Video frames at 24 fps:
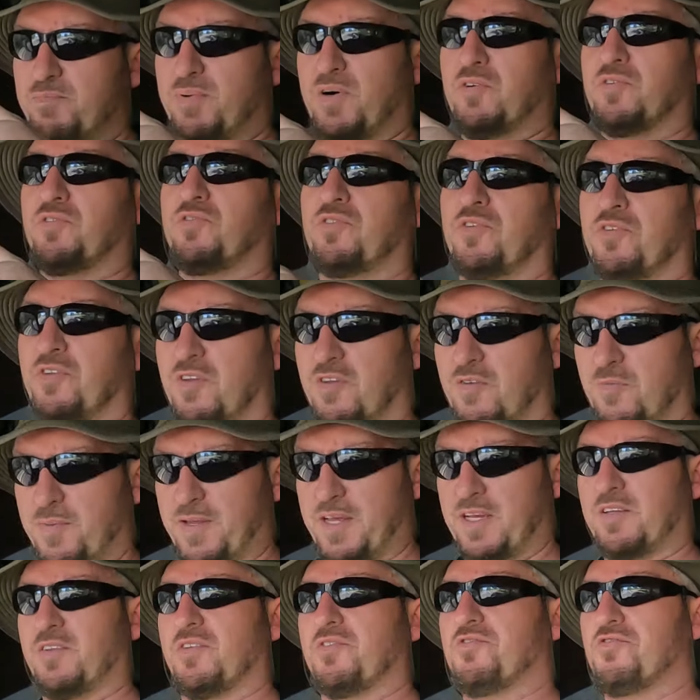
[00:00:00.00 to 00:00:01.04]
bolts onto the
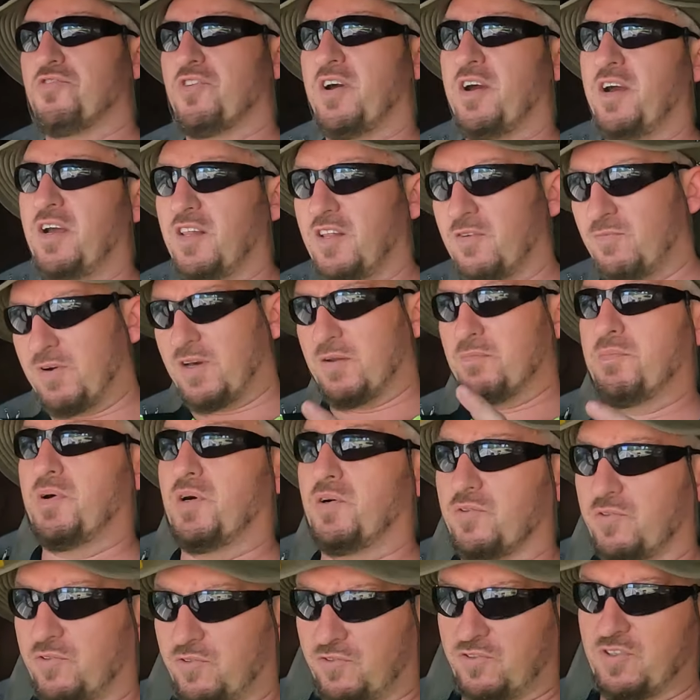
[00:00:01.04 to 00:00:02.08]
back of the trailer, one
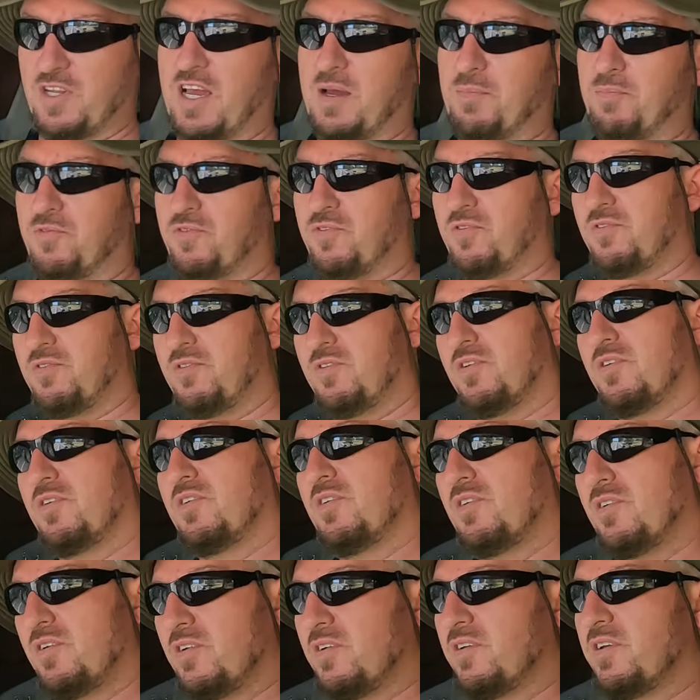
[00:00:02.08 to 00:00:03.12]
bolt snapped
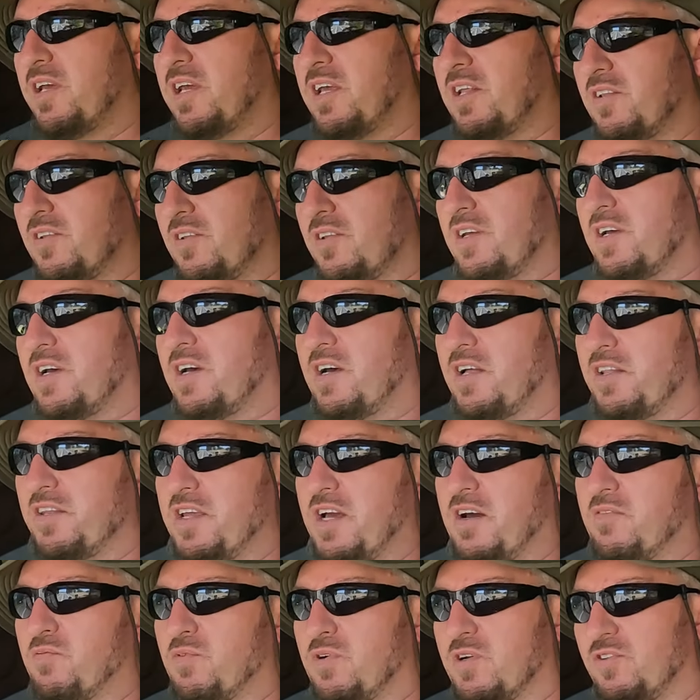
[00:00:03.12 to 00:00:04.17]
and the
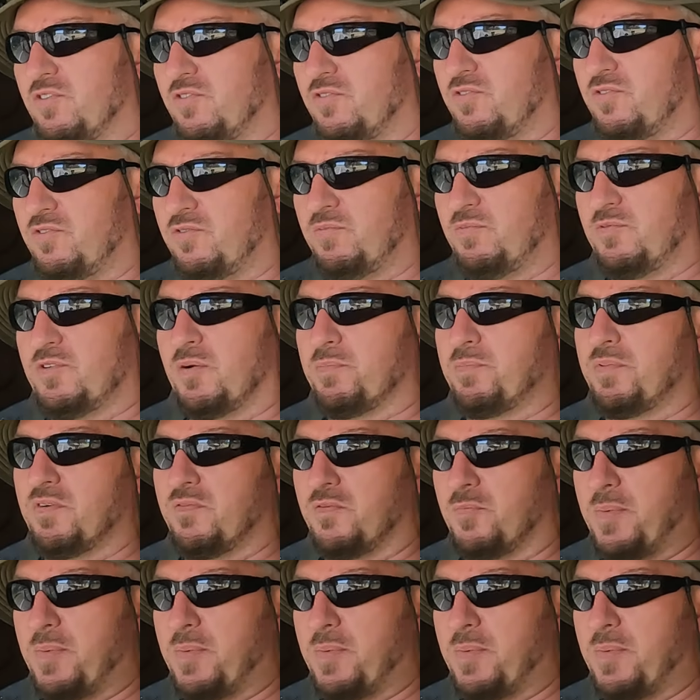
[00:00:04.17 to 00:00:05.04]
other one's got a bit of a